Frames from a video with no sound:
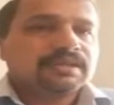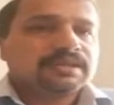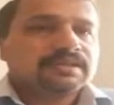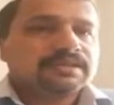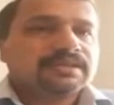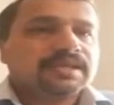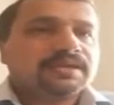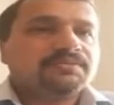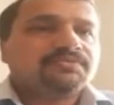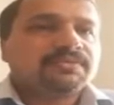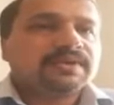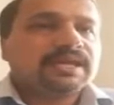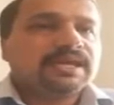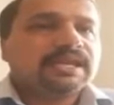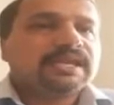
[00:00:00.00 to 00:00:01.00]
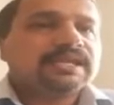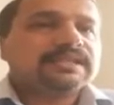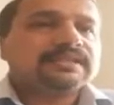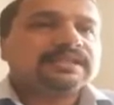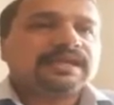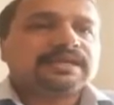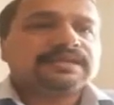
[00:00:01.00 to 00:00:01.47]
they
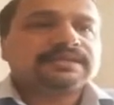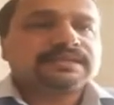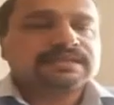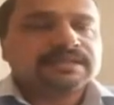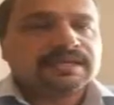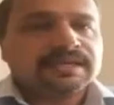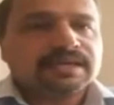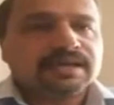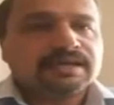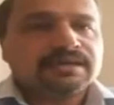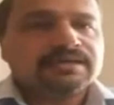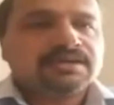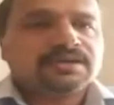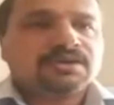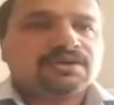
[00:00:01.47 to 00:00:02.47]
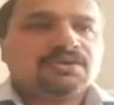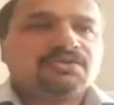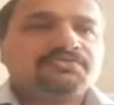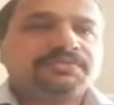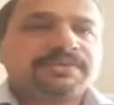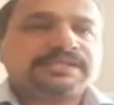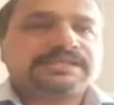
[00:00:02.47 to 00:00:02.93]
feel that they are
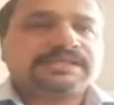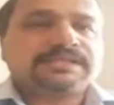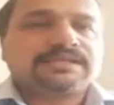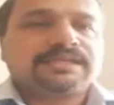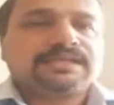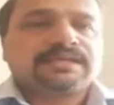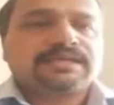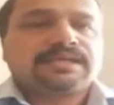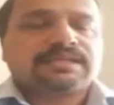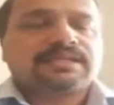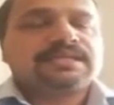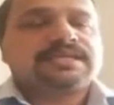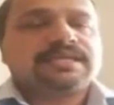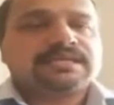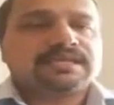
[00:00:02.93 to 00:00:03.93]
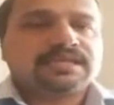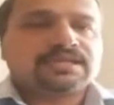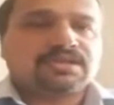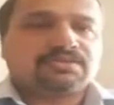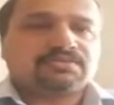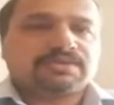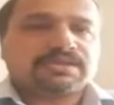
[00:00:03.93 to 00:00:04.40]
offended. This is the
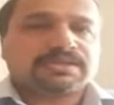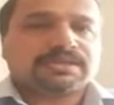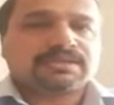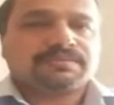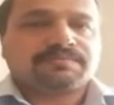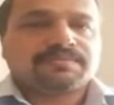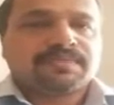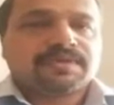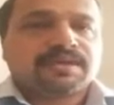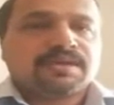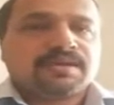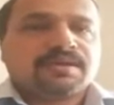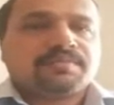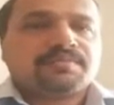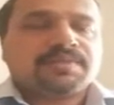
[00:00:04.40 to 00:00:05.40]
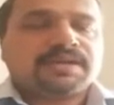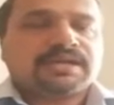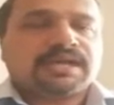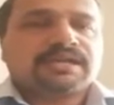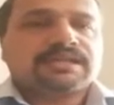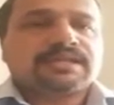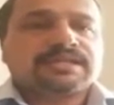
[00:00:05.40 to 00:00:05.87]
situation. But
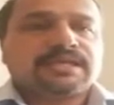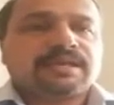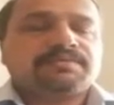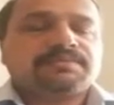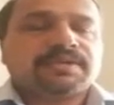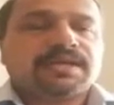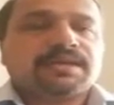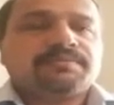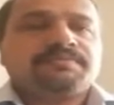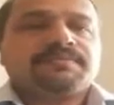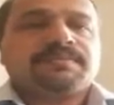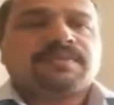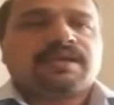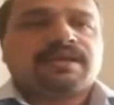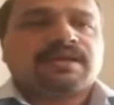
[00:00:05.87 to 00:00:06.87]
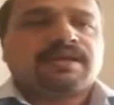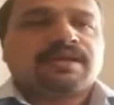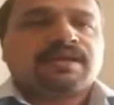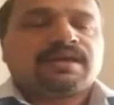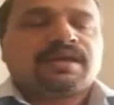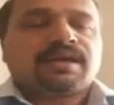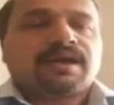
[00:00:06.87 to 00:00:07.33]
at the same time,
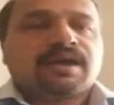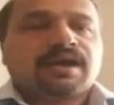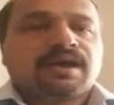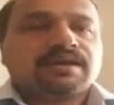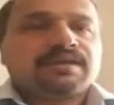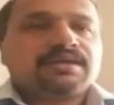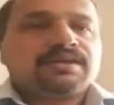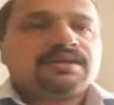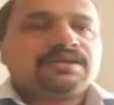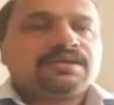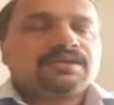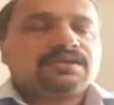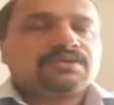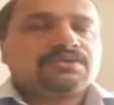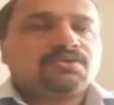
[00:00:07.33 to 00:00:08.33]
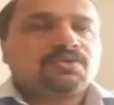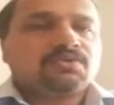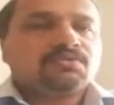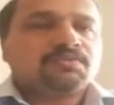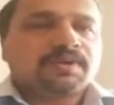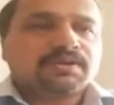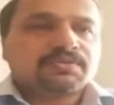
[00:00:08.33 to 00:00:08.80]
I
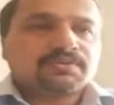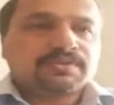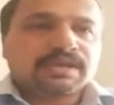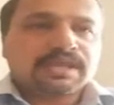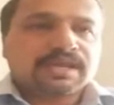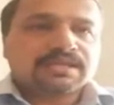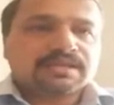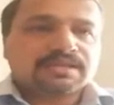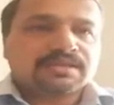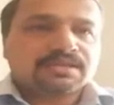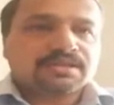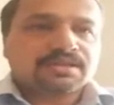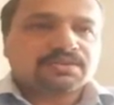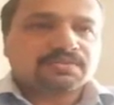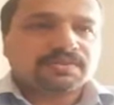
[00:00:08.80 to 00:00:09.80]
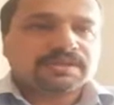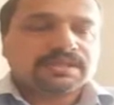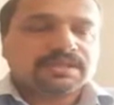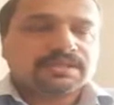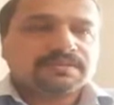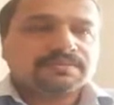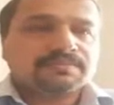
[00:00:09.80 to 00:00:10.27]
don't want to create such a situation